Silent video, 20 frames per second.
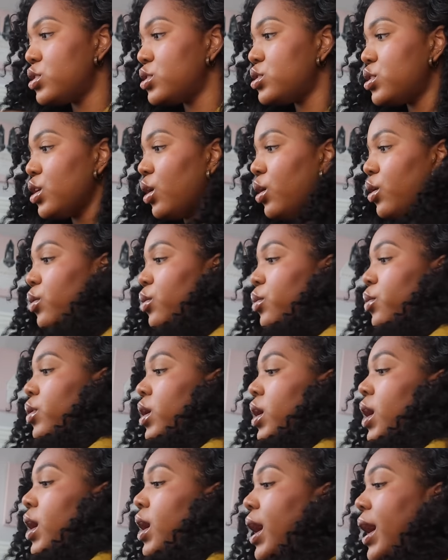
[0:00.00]
so
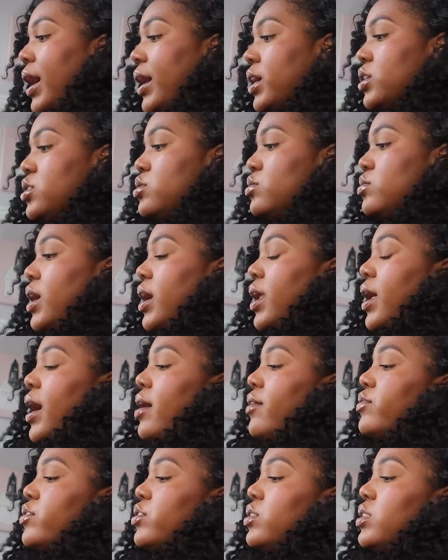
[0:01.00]
I can do that
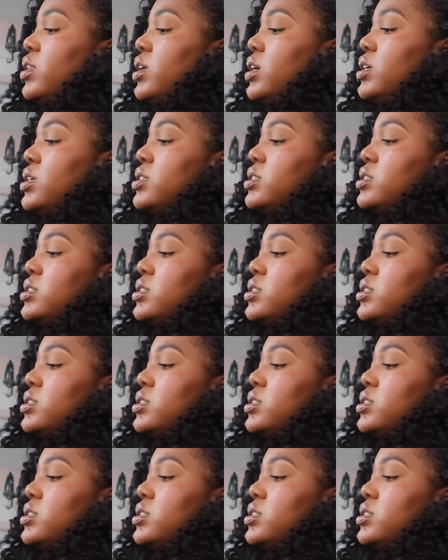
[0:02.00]
after this.